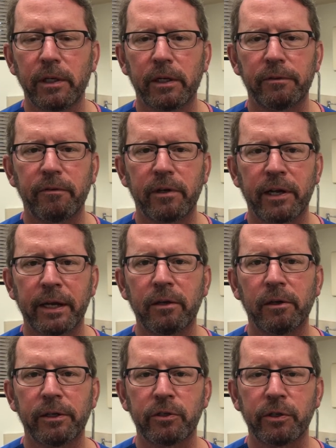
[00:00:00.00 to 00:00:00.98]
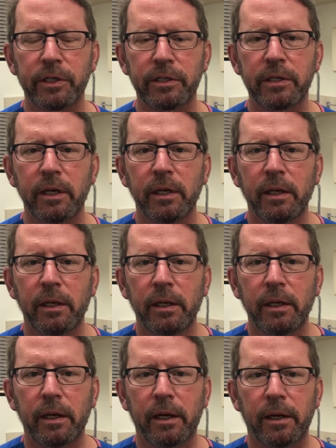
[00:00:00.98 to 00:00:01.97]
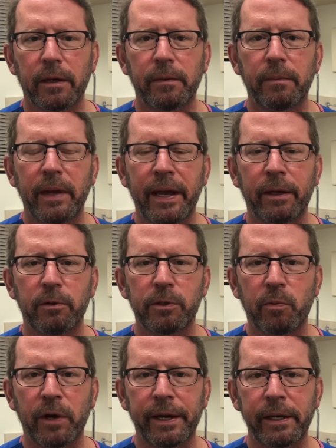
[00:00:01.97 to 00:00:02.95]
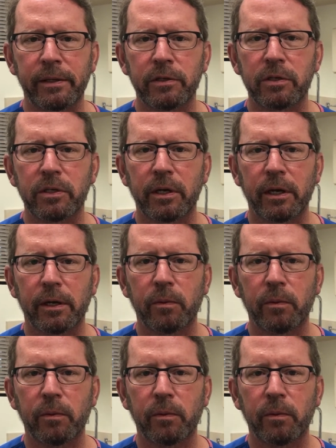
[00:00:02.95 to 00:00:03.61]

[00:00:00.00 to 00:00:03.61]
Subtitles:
foot and ankle injuries, ankle sprains,